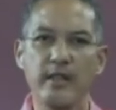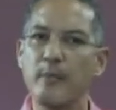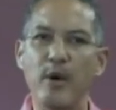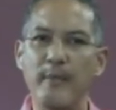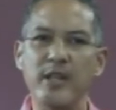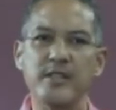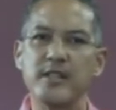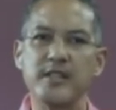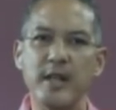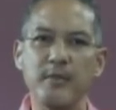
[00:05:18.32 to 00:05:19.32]
The Prime
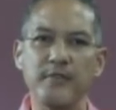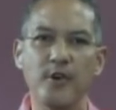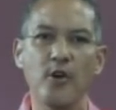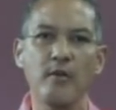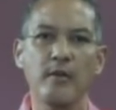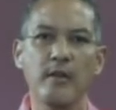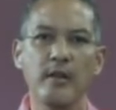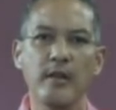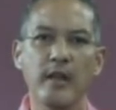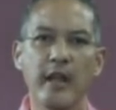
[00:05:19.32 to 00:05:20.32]
Minister said before,
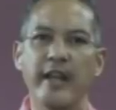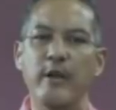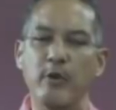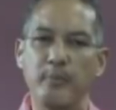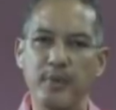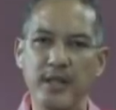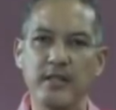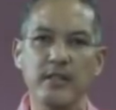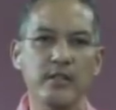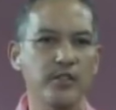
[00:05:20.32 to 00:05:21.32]
and I
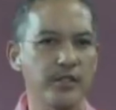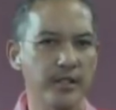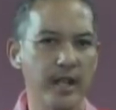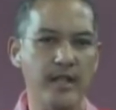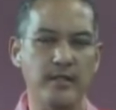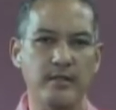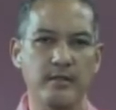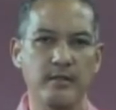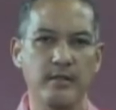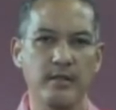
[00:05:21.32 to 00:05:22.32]
repeat tonight,
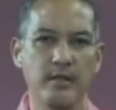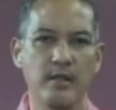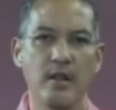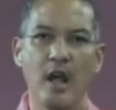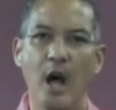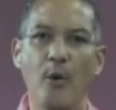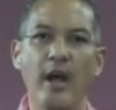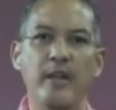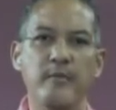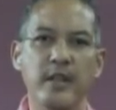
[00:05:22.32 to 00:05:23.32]
our
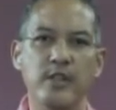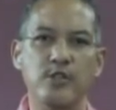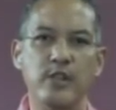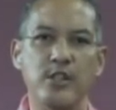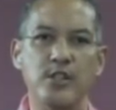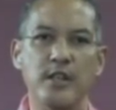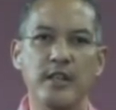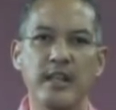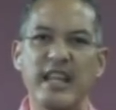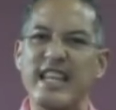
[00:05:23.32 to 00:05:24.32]
administration
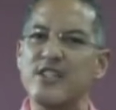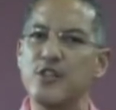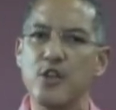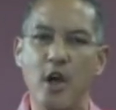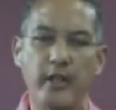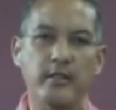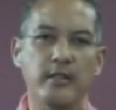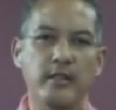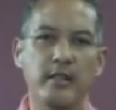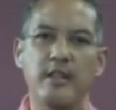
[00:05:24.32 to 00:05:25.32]
is not
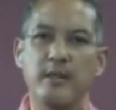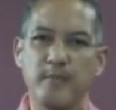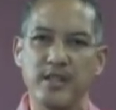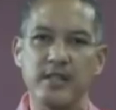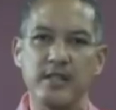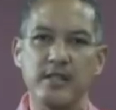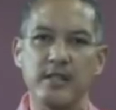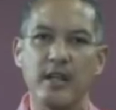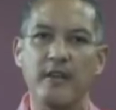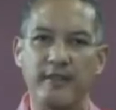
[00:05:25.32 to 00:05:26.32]
in the business
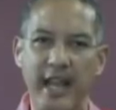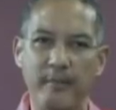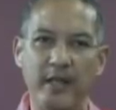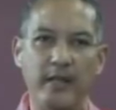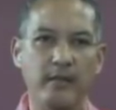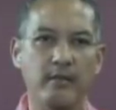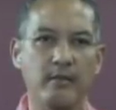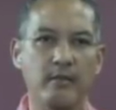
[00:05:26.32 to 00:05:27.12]
of gambling.